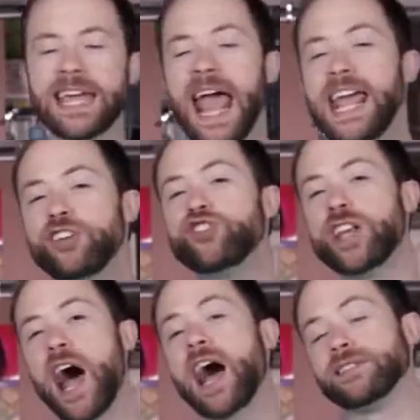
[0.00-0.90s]
and
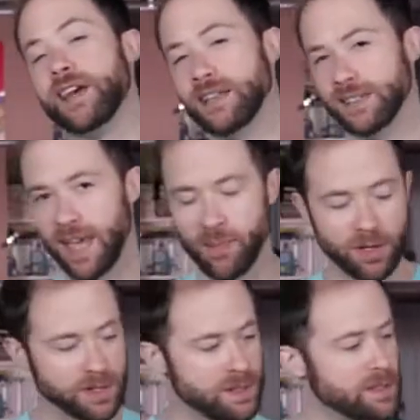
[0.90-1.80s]
Asian hot sauce
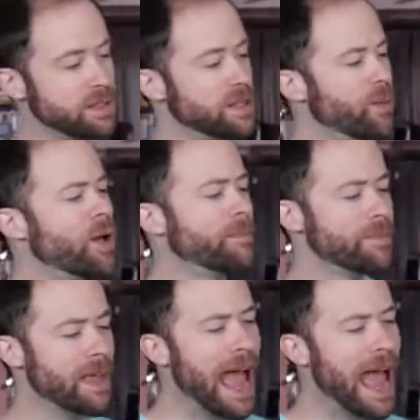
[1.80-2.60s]
labels, well,